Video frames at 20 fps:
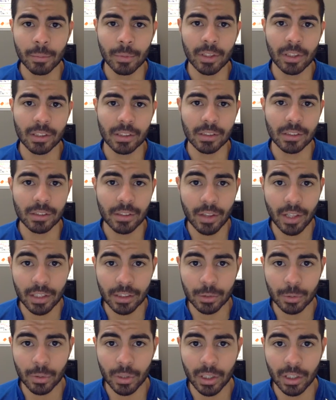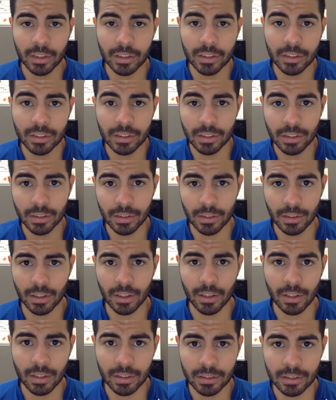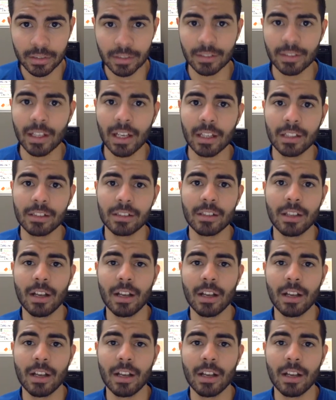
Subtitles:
because that's the text